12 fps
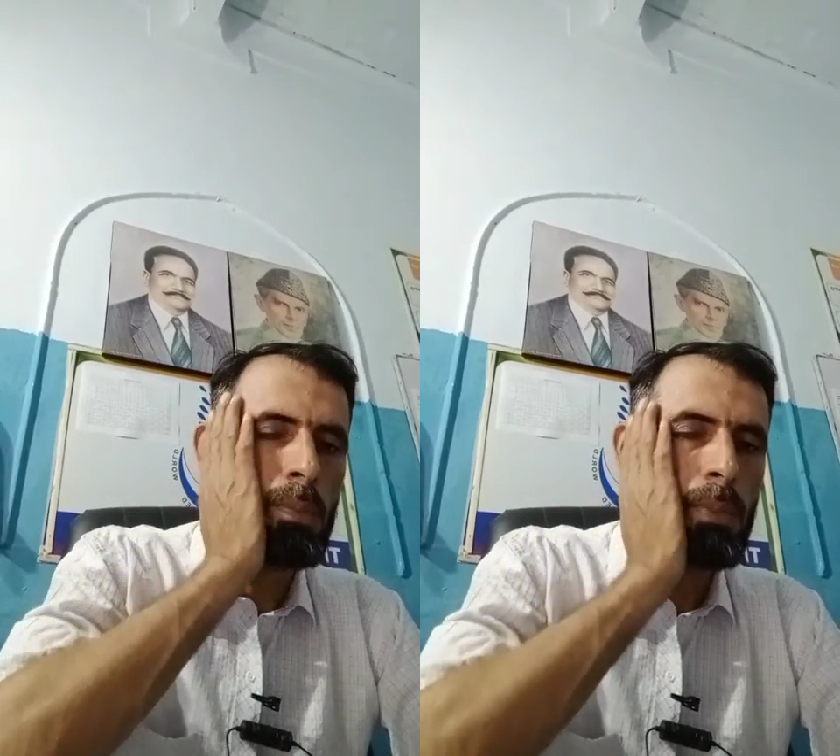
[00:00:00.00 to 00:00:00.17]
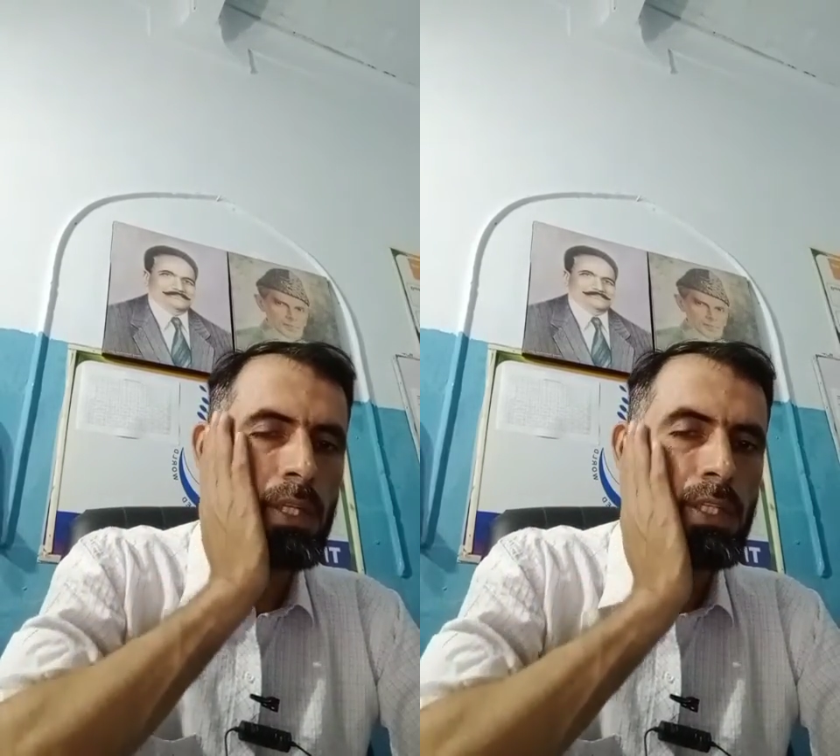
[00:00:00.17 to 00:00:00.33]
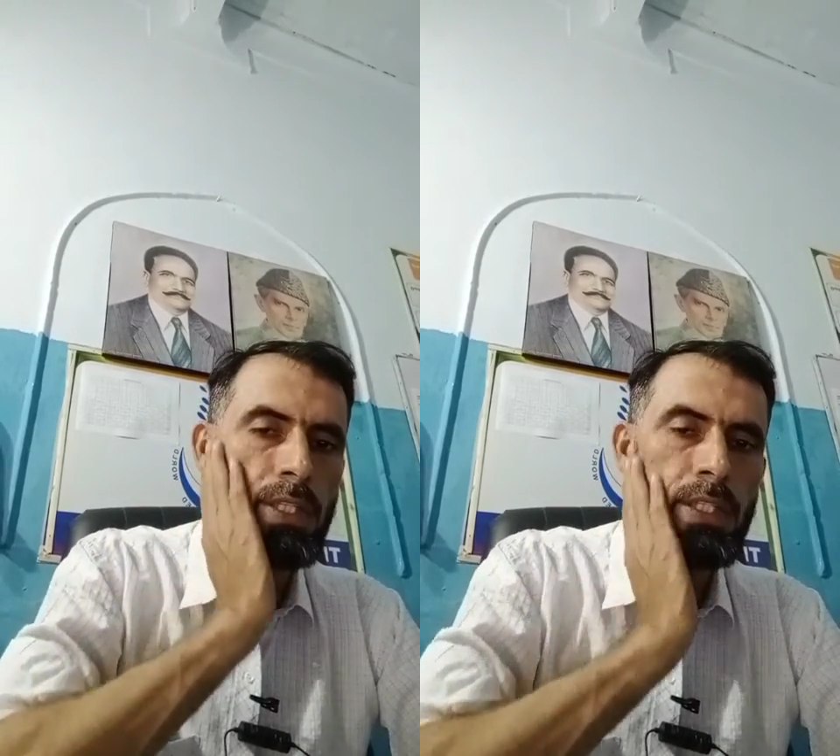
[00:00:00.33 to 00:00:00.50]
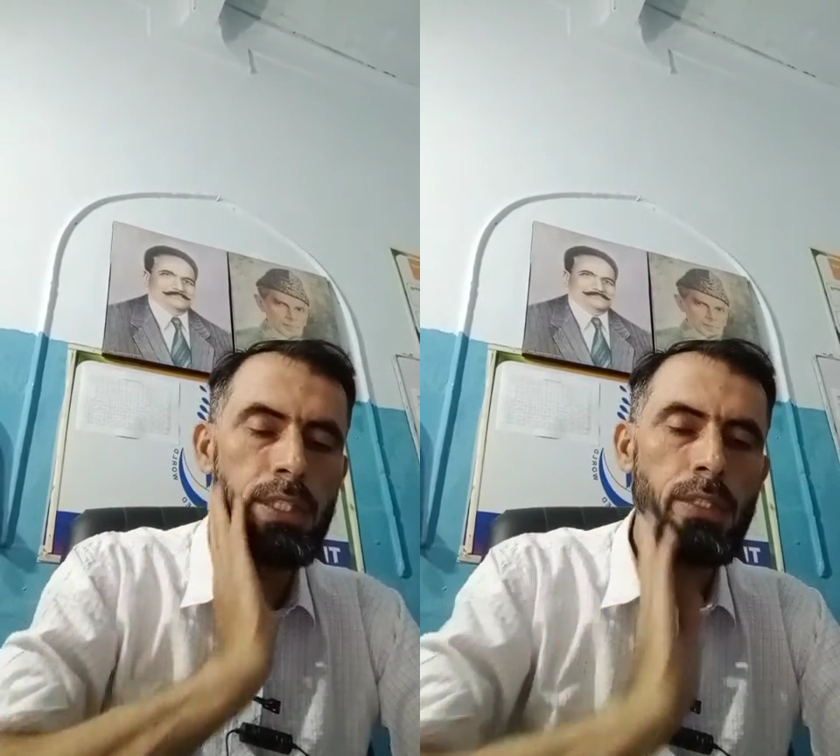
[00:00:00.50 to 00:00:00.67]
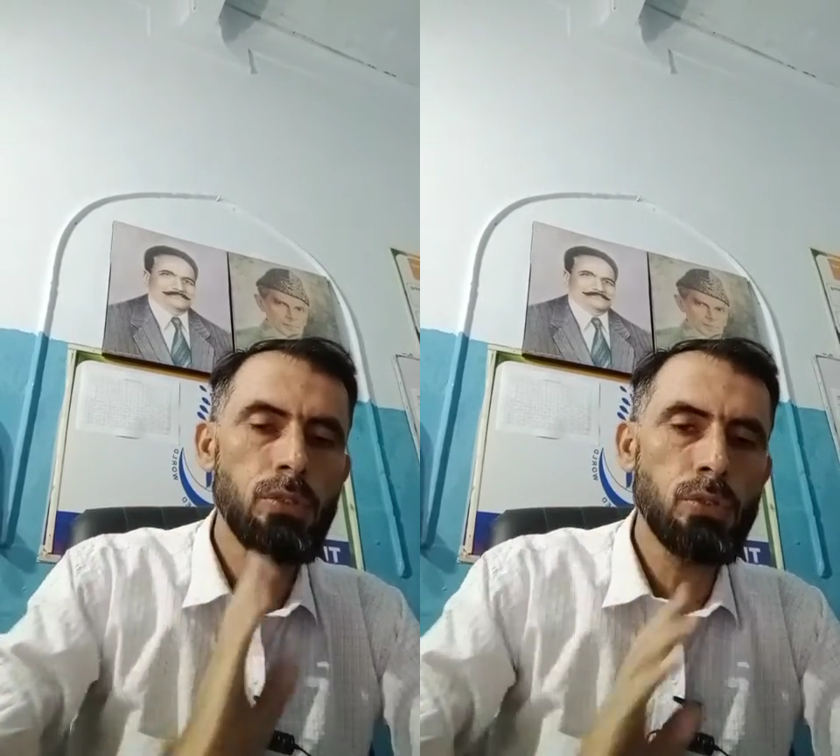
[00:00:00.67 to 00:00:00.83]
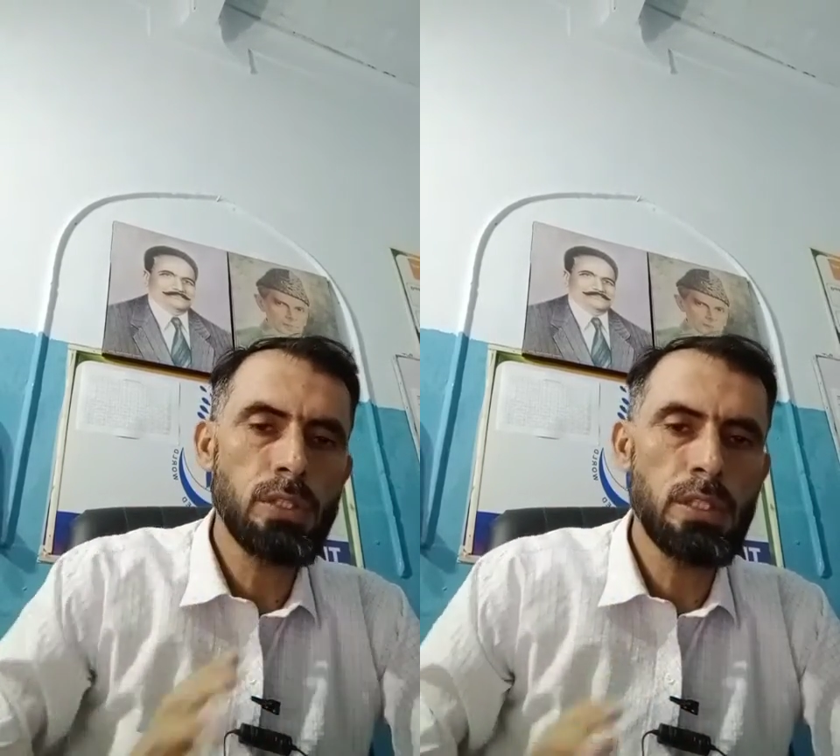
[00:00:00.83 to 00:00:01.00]
practicing
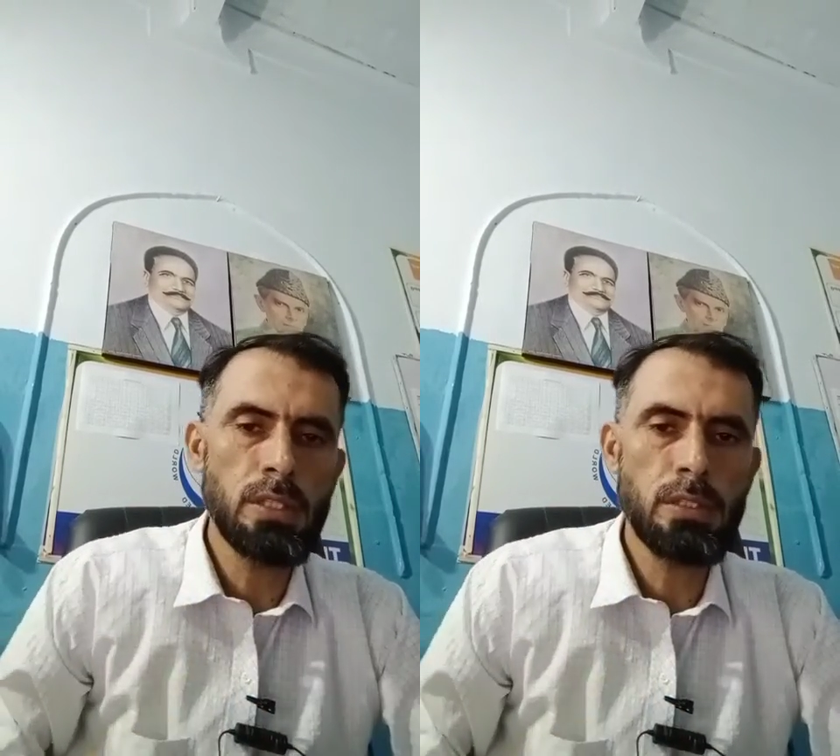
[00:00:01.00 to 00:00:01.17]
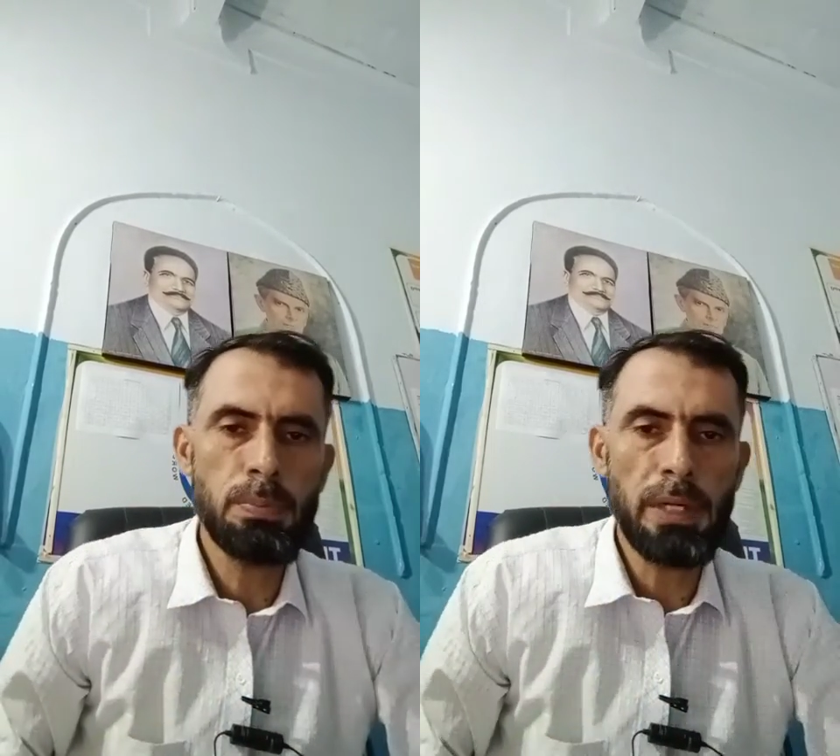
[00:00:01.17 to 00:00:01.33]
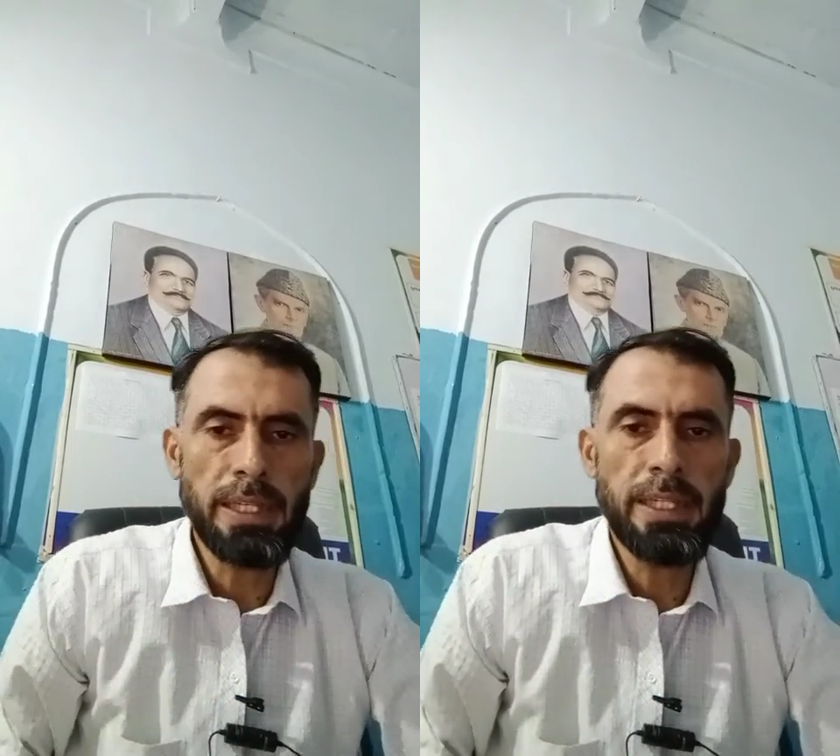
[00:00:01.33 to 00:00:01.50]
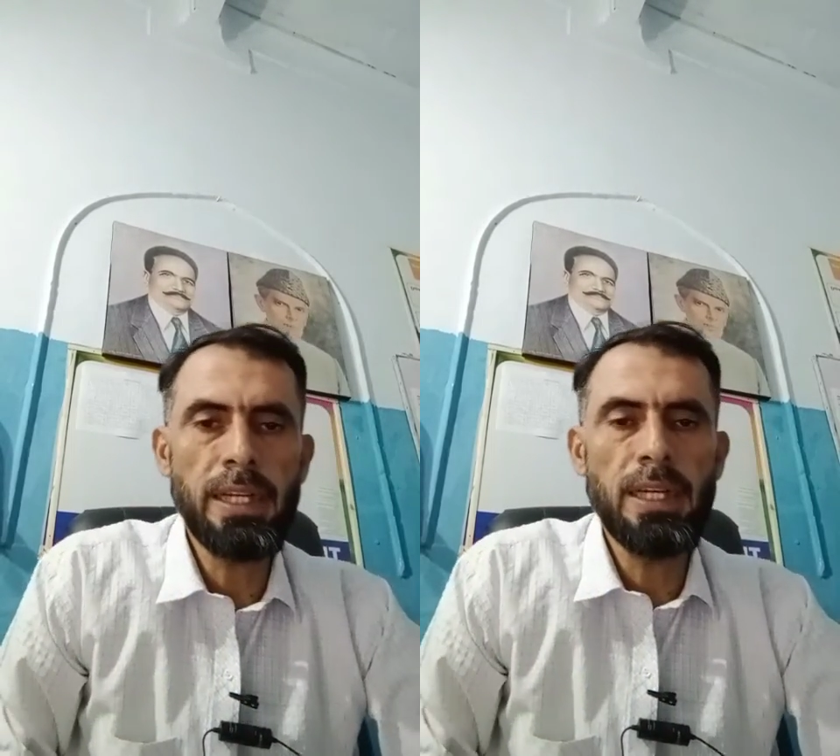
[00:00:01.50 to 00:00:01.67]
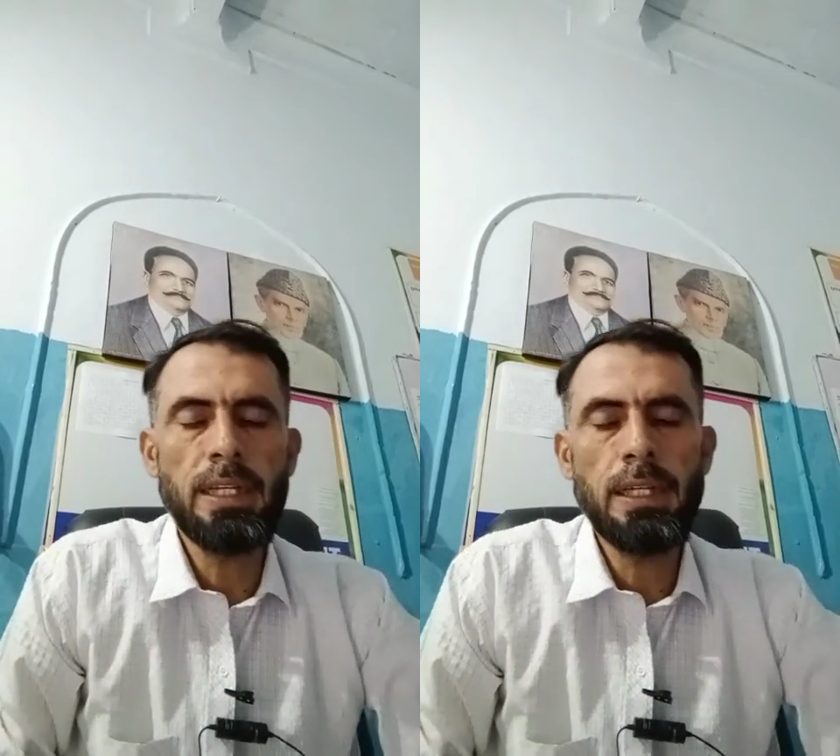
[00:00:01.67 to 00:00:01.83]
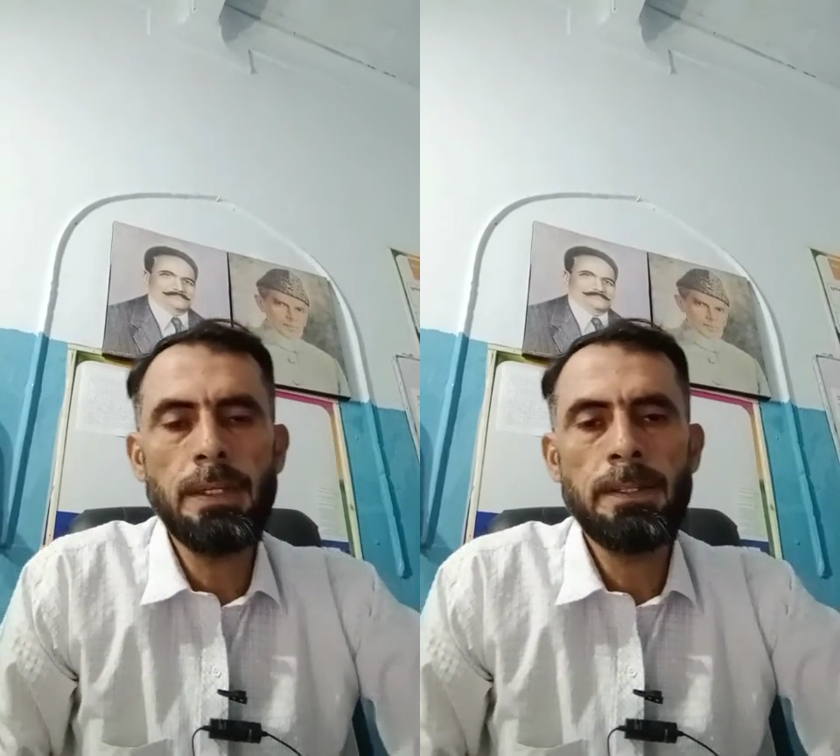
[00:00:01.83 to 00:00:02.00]
those things practically,